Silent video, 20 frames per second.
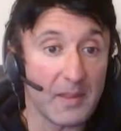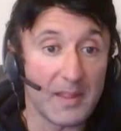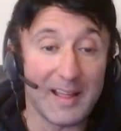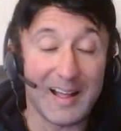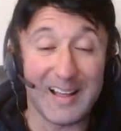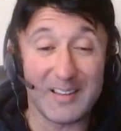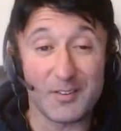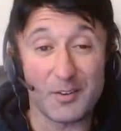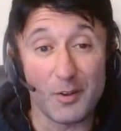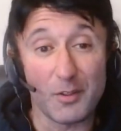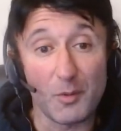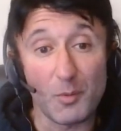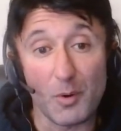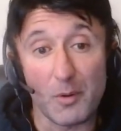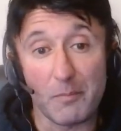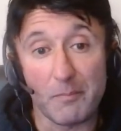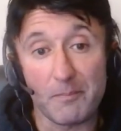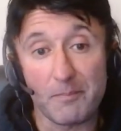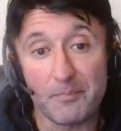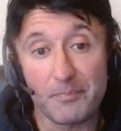That's another
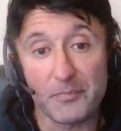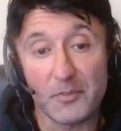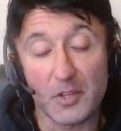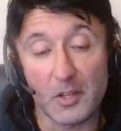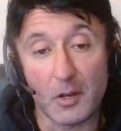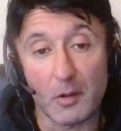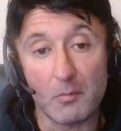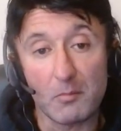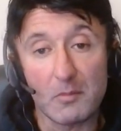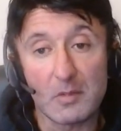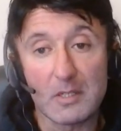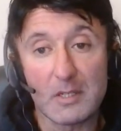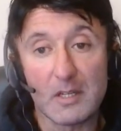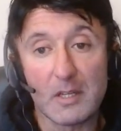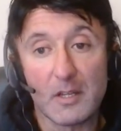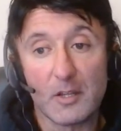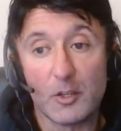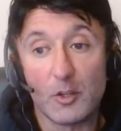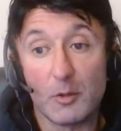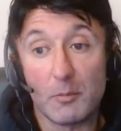one, you know,
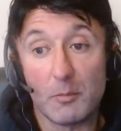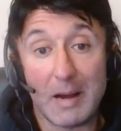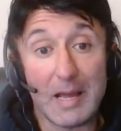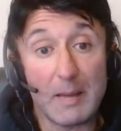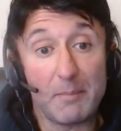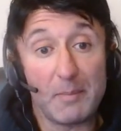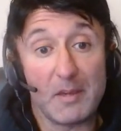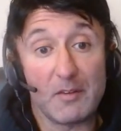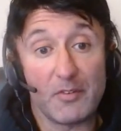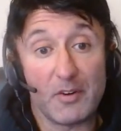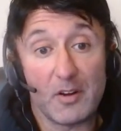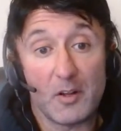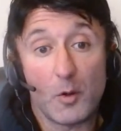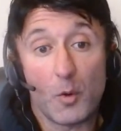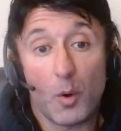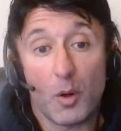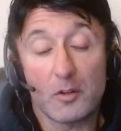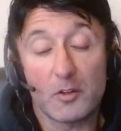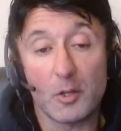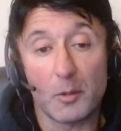you might be a very
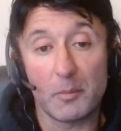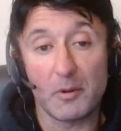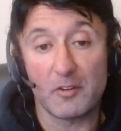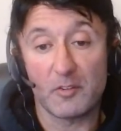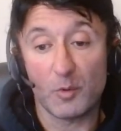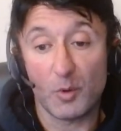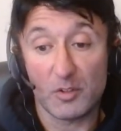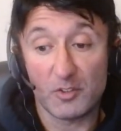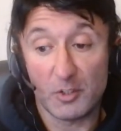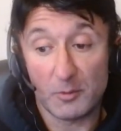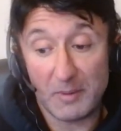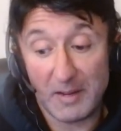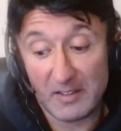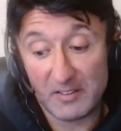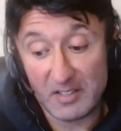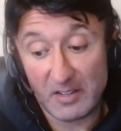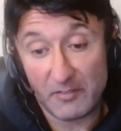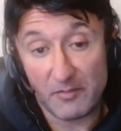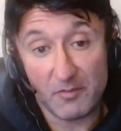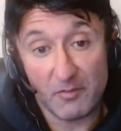quad dominant squatter. You might
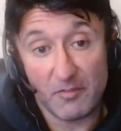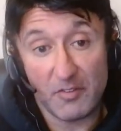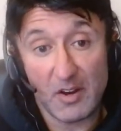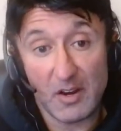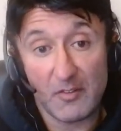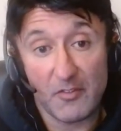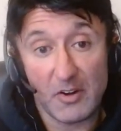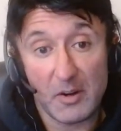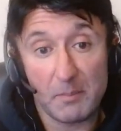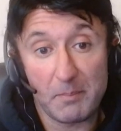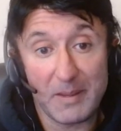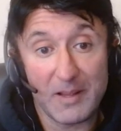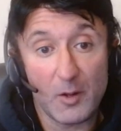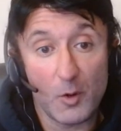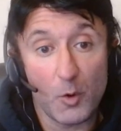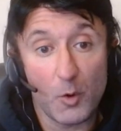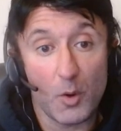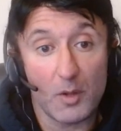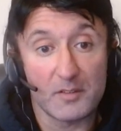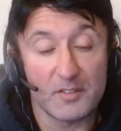just have very, very big
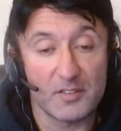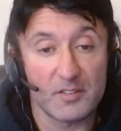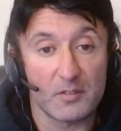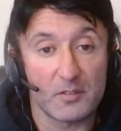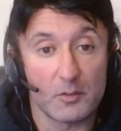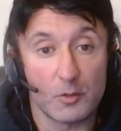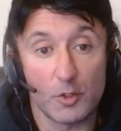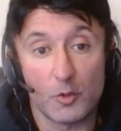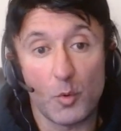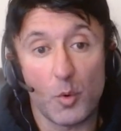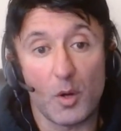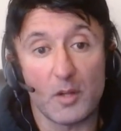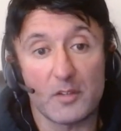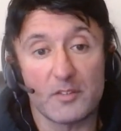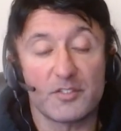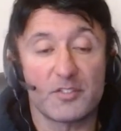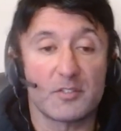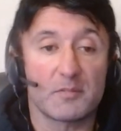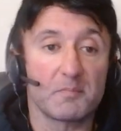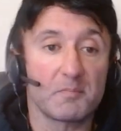quads, good
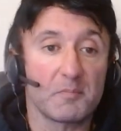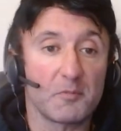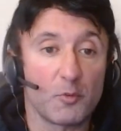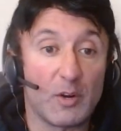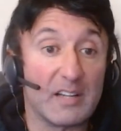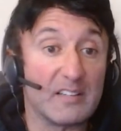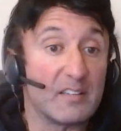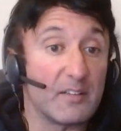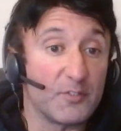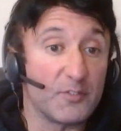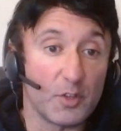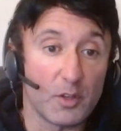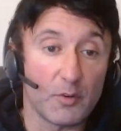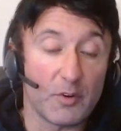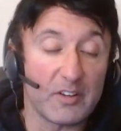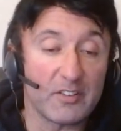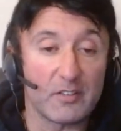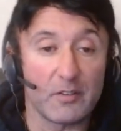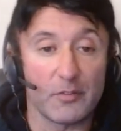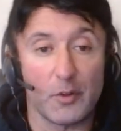quads relative to the
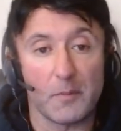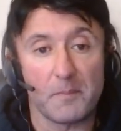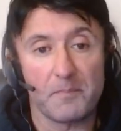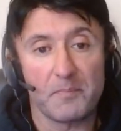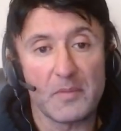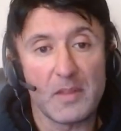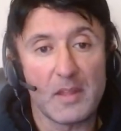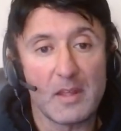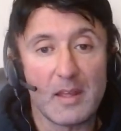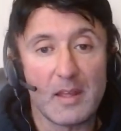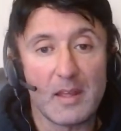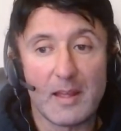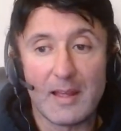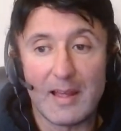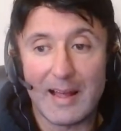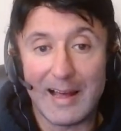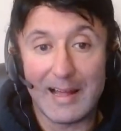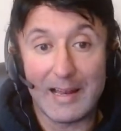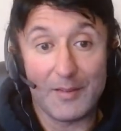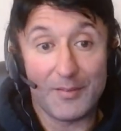rest of you.
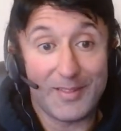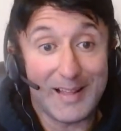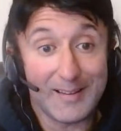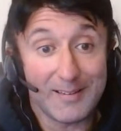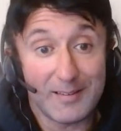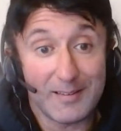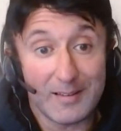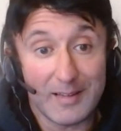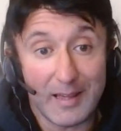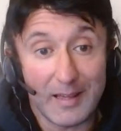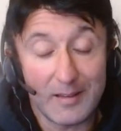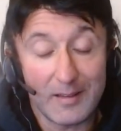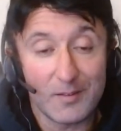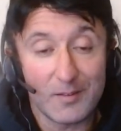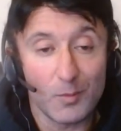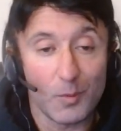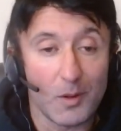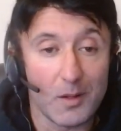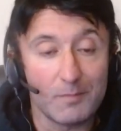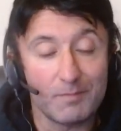And if that's the case,
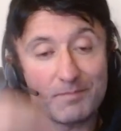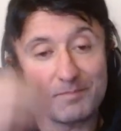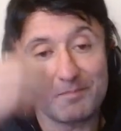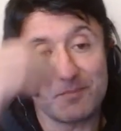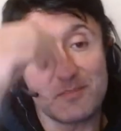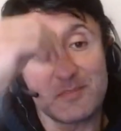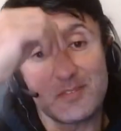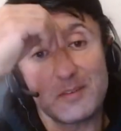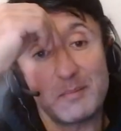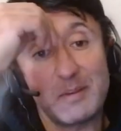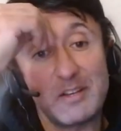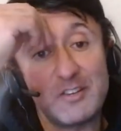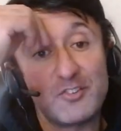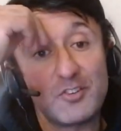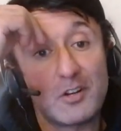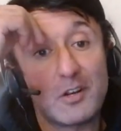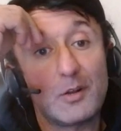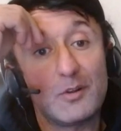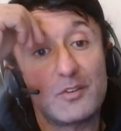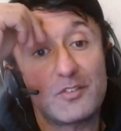well, it means your
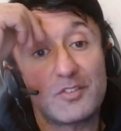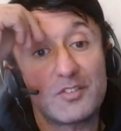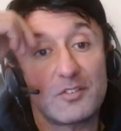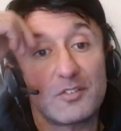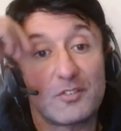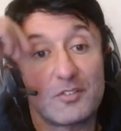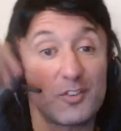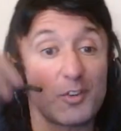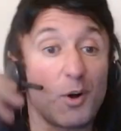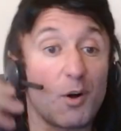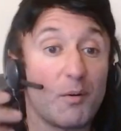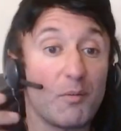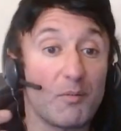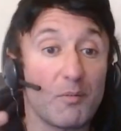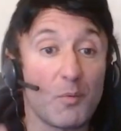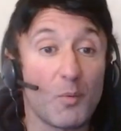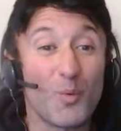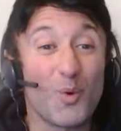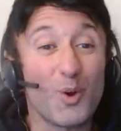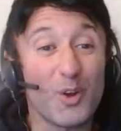glutes just aren't
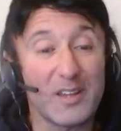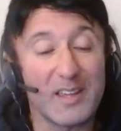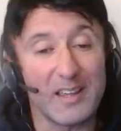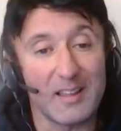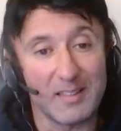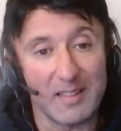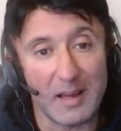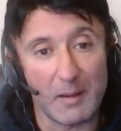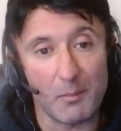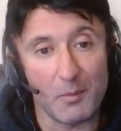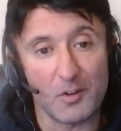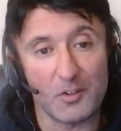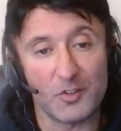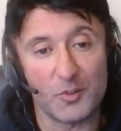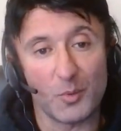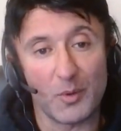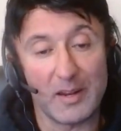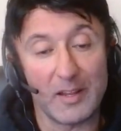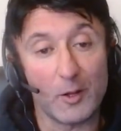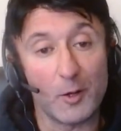working that
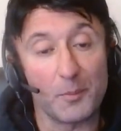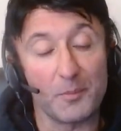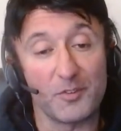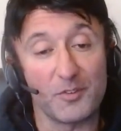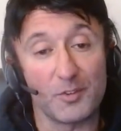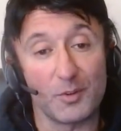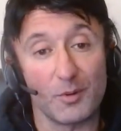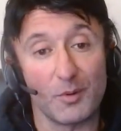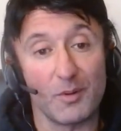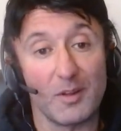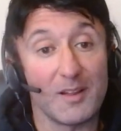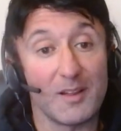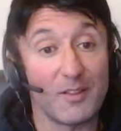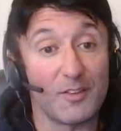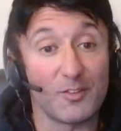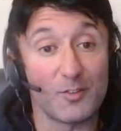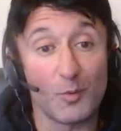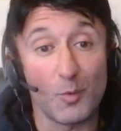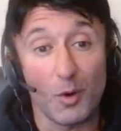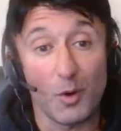much when it comes to the
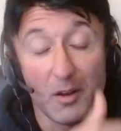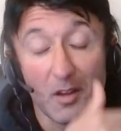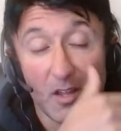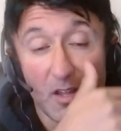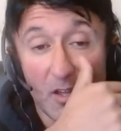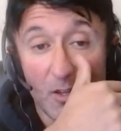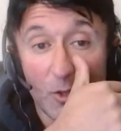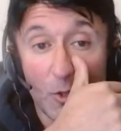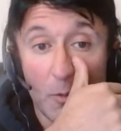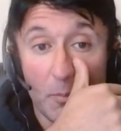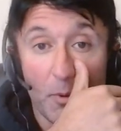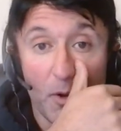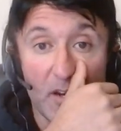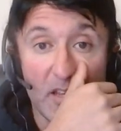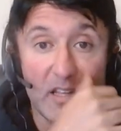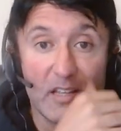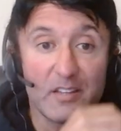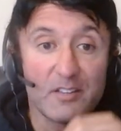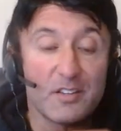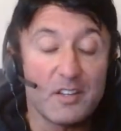squat. Your
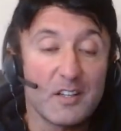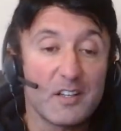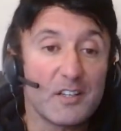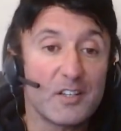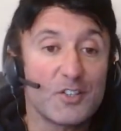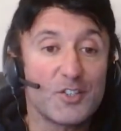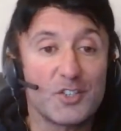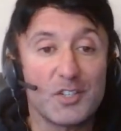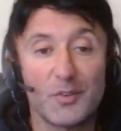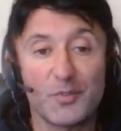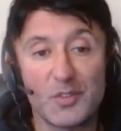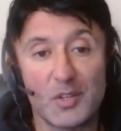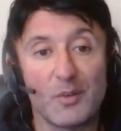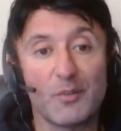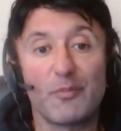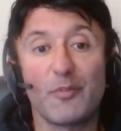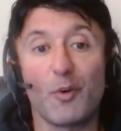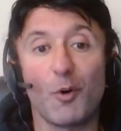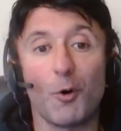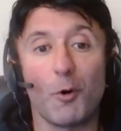body is shifting
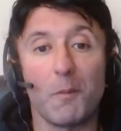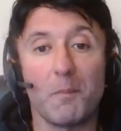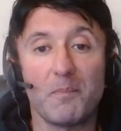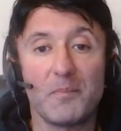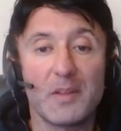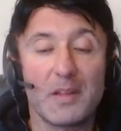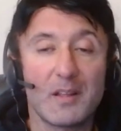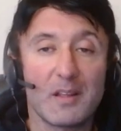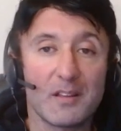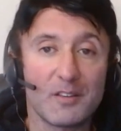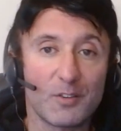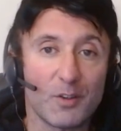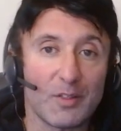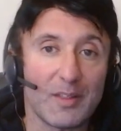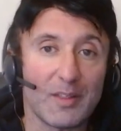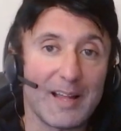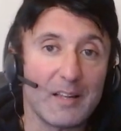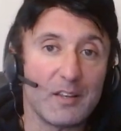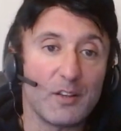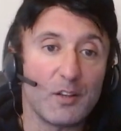form so
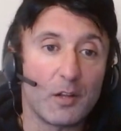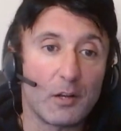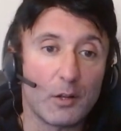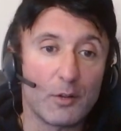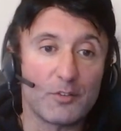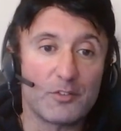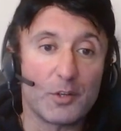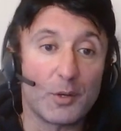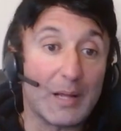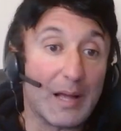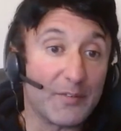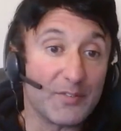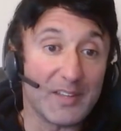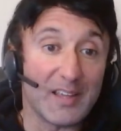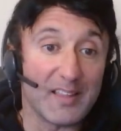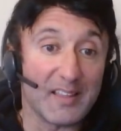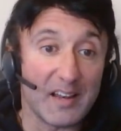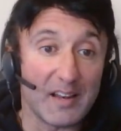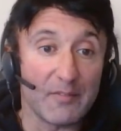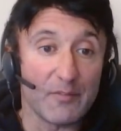that your glutes don't have to get
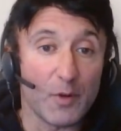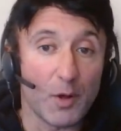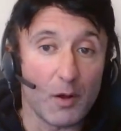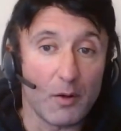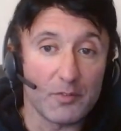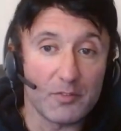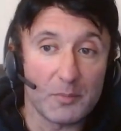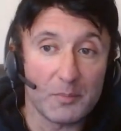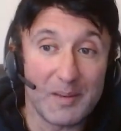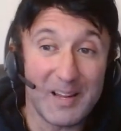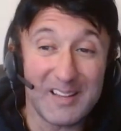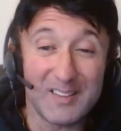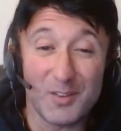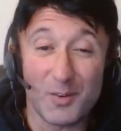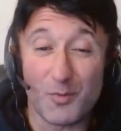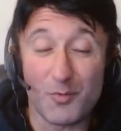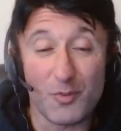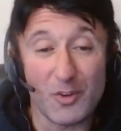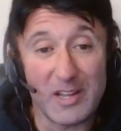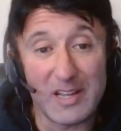that involved. I mean, that's a
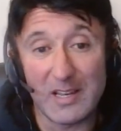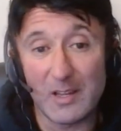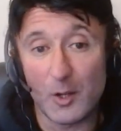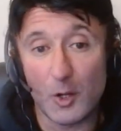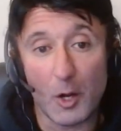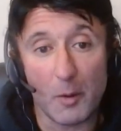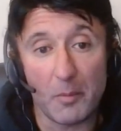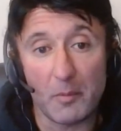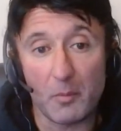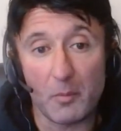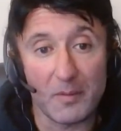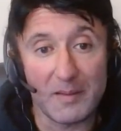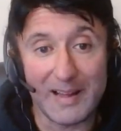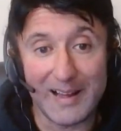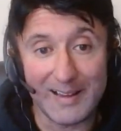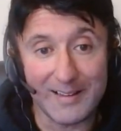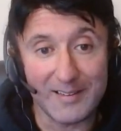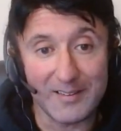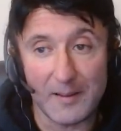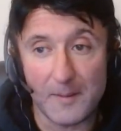really common one that
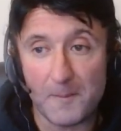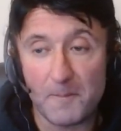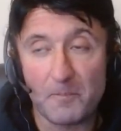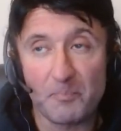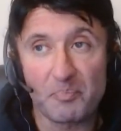I see.